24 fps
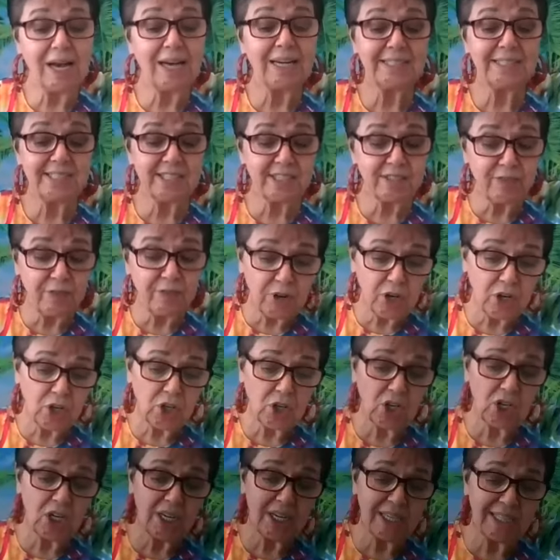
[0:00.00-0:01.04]
as
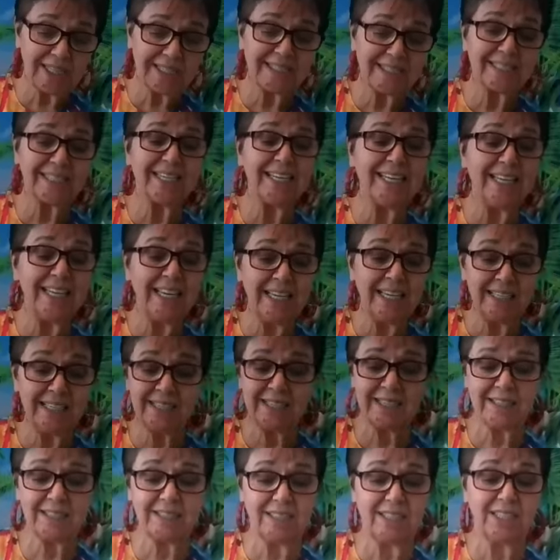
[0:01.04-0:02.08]
far as
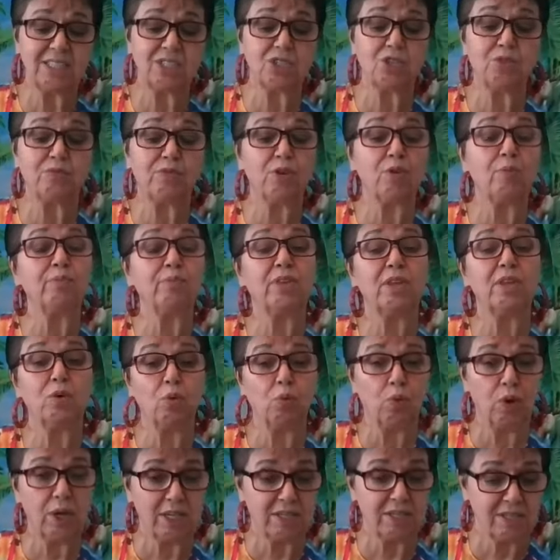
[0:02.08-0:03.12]
east is from the
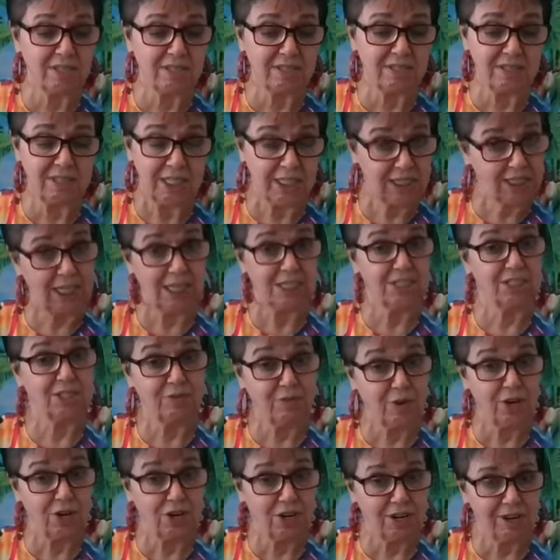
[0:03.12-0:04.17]
west, and
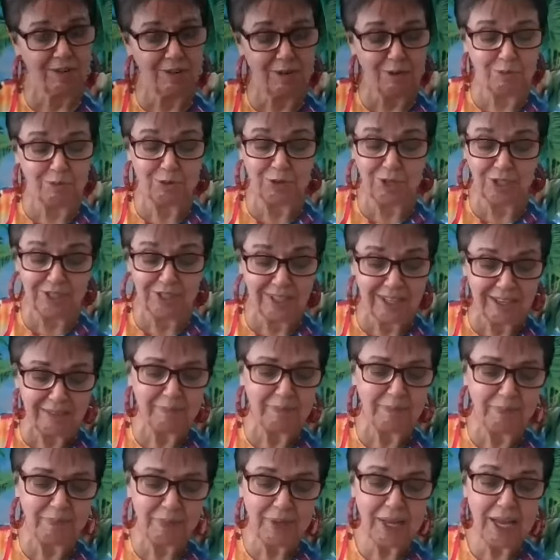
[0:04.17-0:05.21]
that's far,
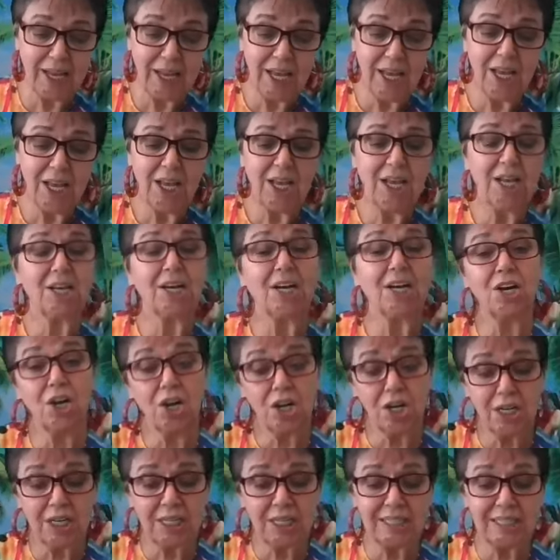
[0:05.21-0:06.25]
really,
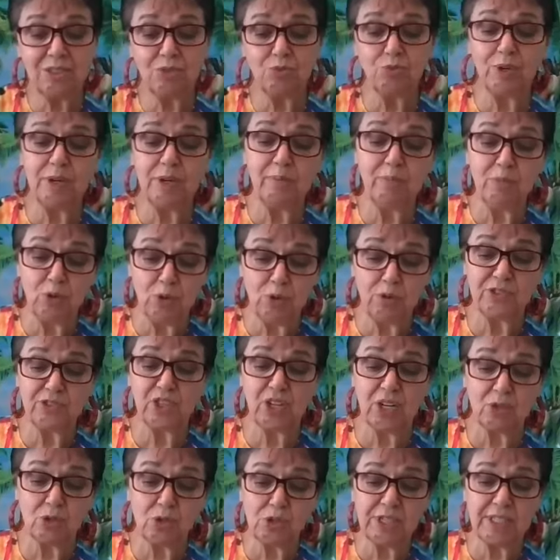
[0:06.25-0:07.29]
God
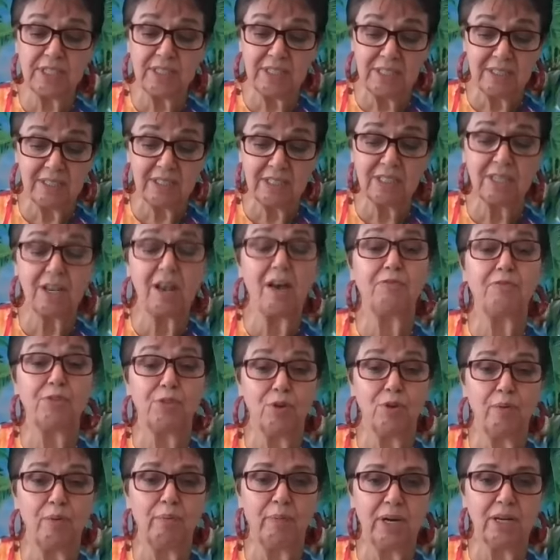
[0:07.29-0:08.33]
removes our sins
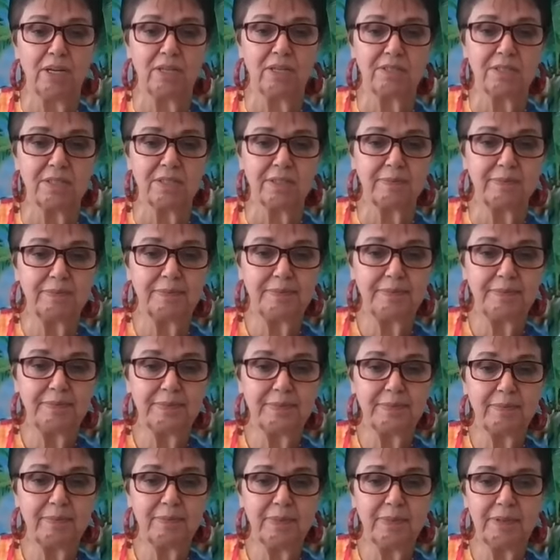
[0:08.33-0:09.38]
from us.
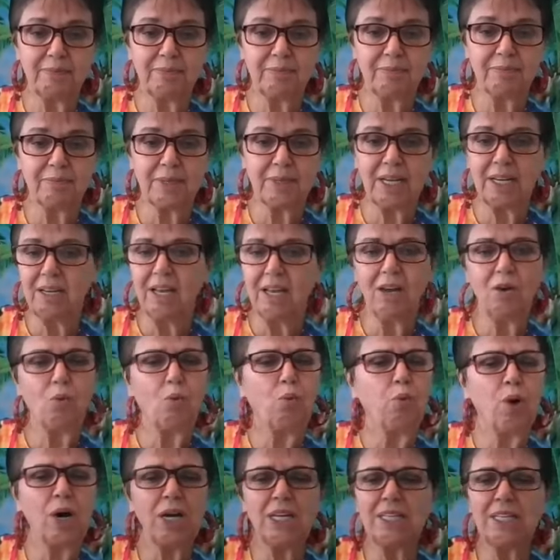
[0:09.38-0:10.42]

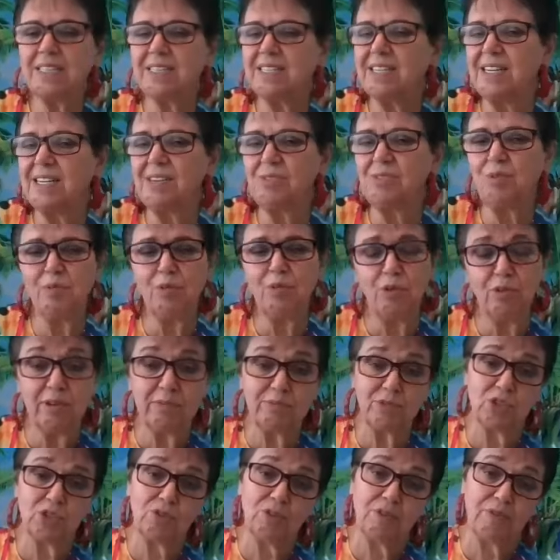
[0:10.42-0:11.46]
Why does he remove
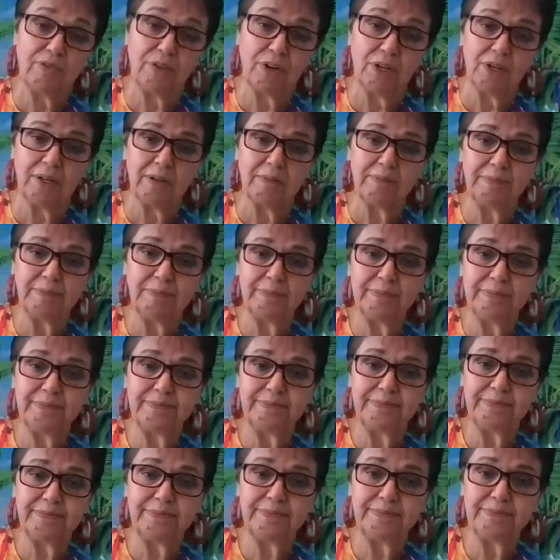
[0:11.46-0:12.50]
them so far?
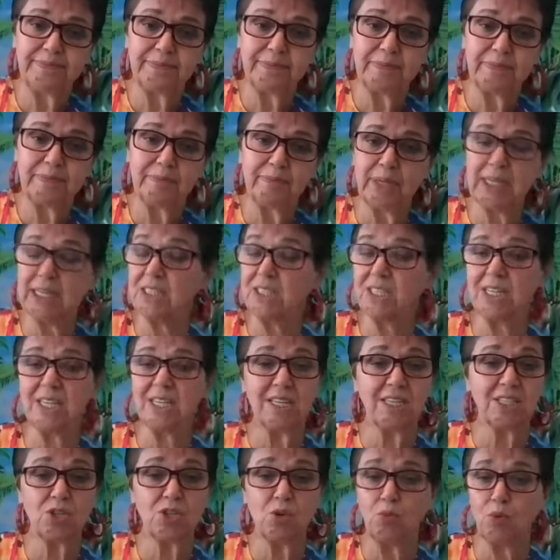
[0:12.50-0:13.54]
Because
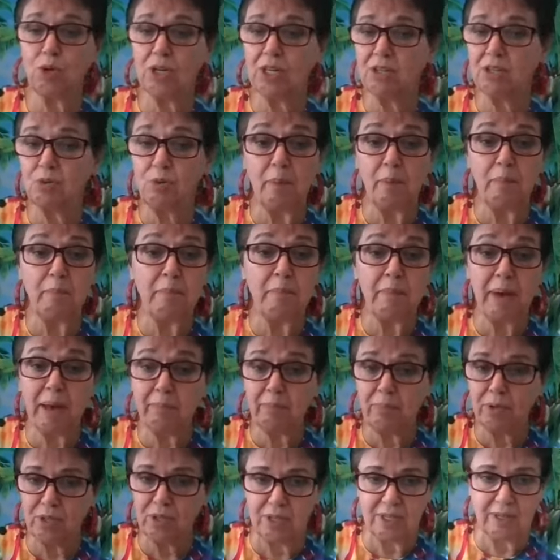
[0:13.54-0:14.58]
he doesn't want to
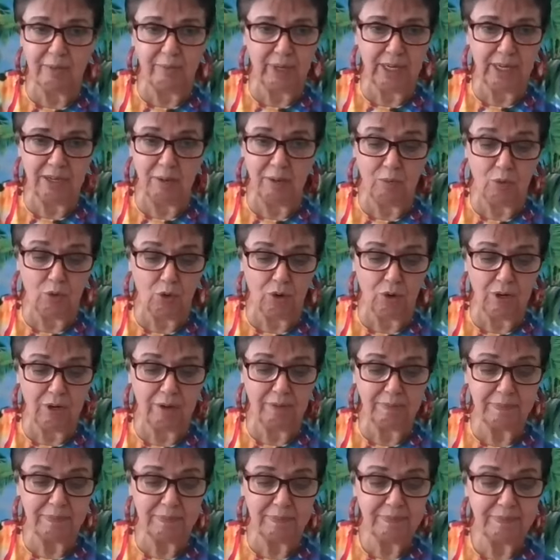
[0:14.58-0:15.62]
remember them
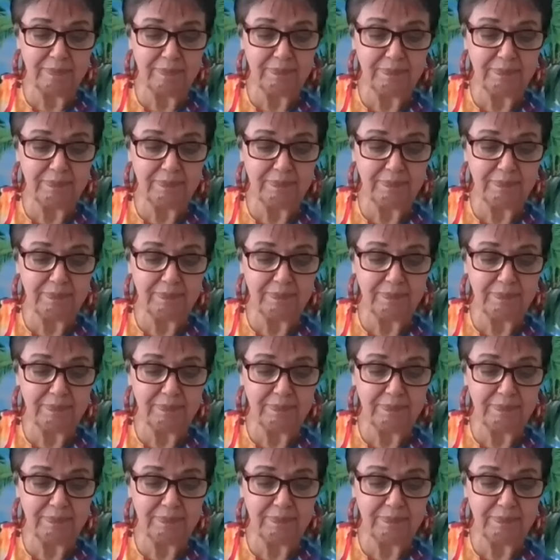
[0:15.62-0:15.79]
anymore.